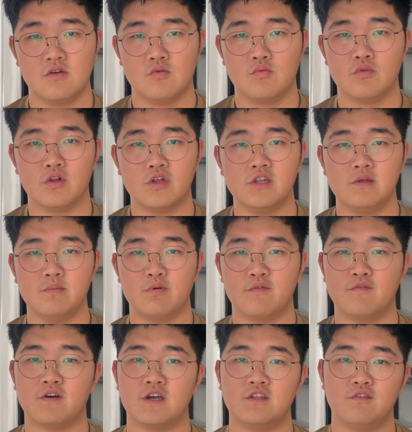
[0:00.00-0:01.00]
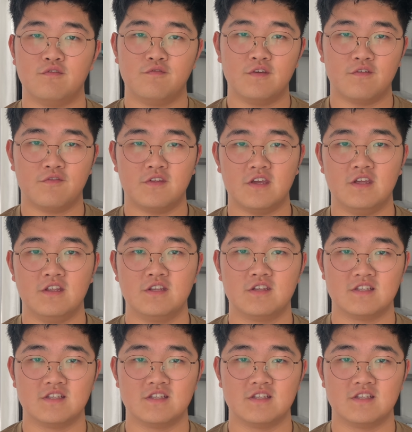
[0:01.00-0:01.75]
will only provide you 15 to